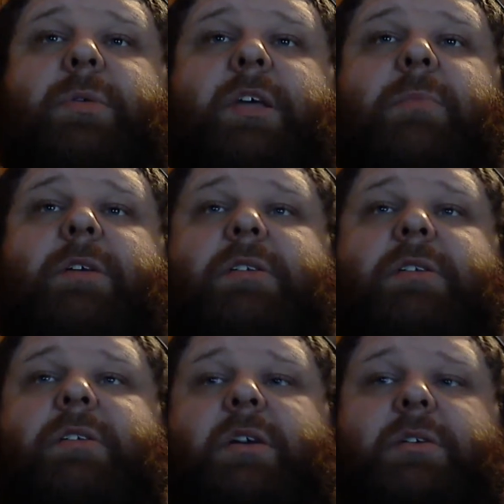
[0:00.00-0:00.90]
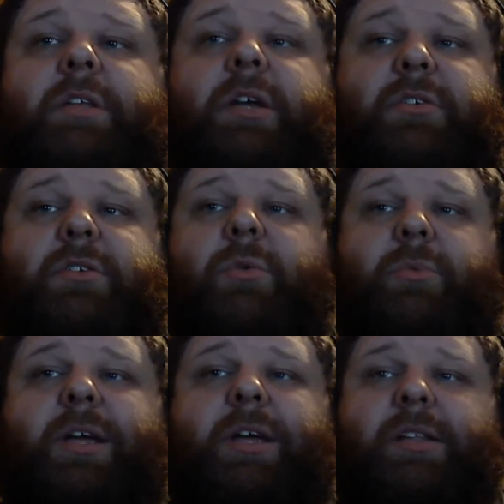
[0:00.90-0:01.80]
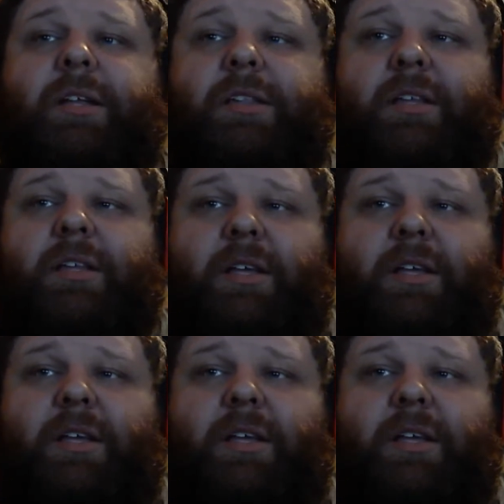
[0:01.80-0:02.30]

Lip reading: enemies that are so weak that it